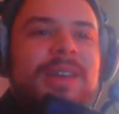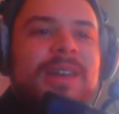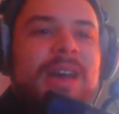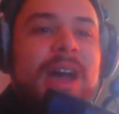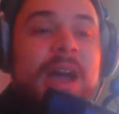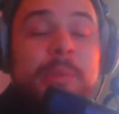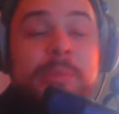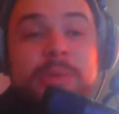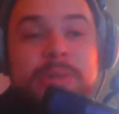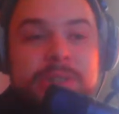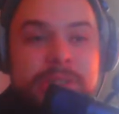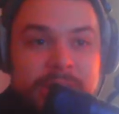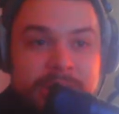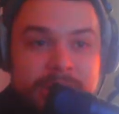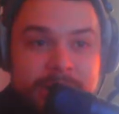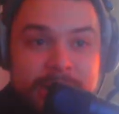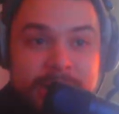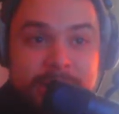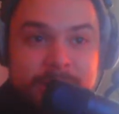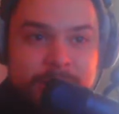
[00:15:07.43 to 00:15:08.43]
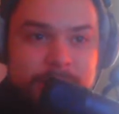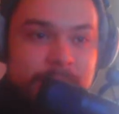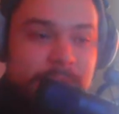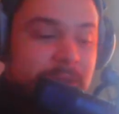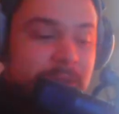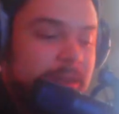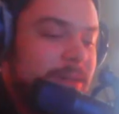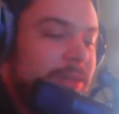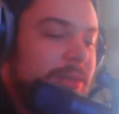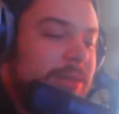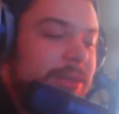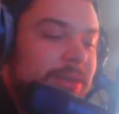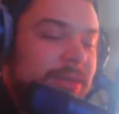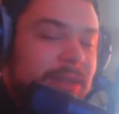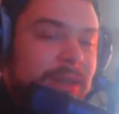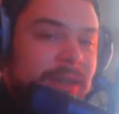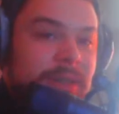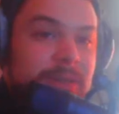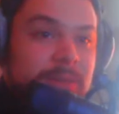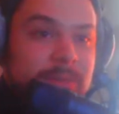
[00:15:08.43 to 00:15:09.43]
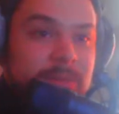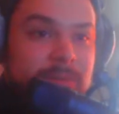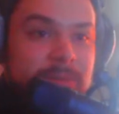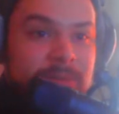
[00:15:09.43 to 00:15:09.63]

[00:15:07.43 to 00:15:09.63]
I appreciate that though, man. Thank you.